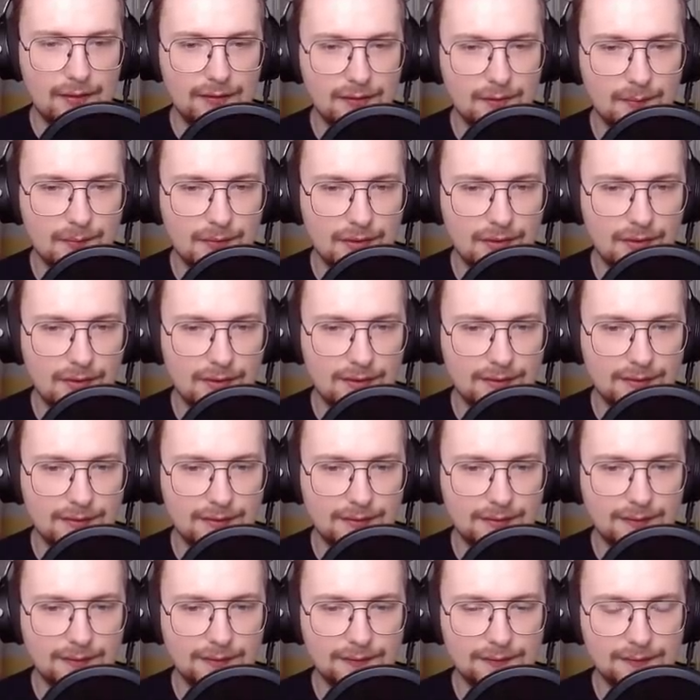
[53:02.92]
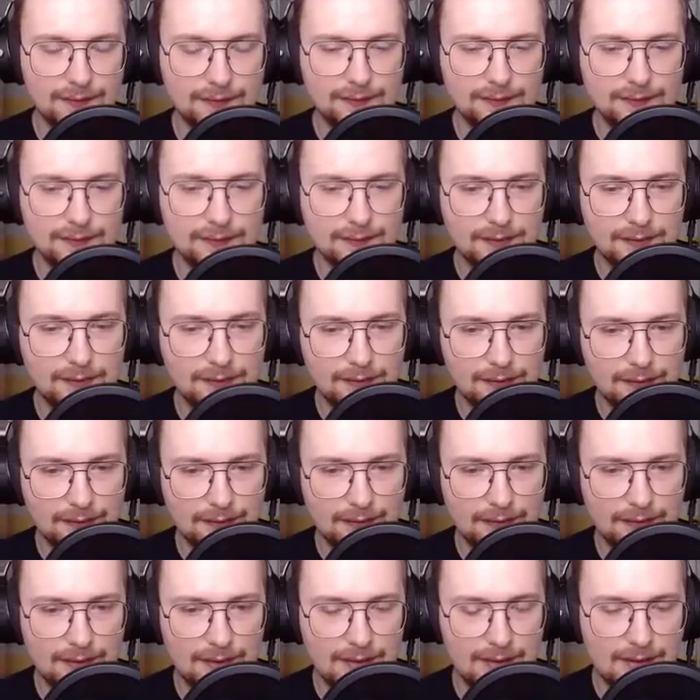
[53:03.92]
to be honest. I think
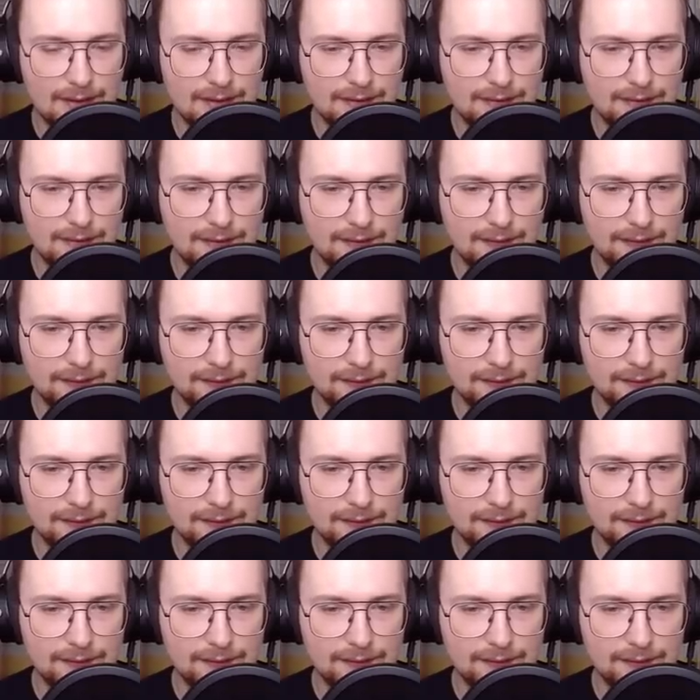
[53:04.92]
it is.